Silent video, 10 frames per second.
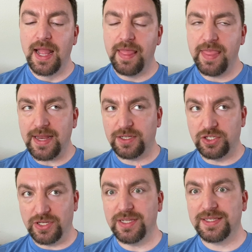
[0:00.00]

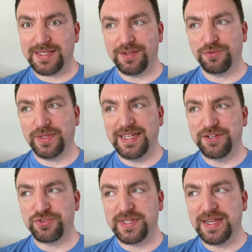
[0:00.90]
That does sound really
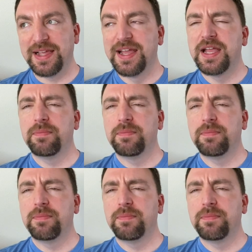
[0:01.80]
interesting,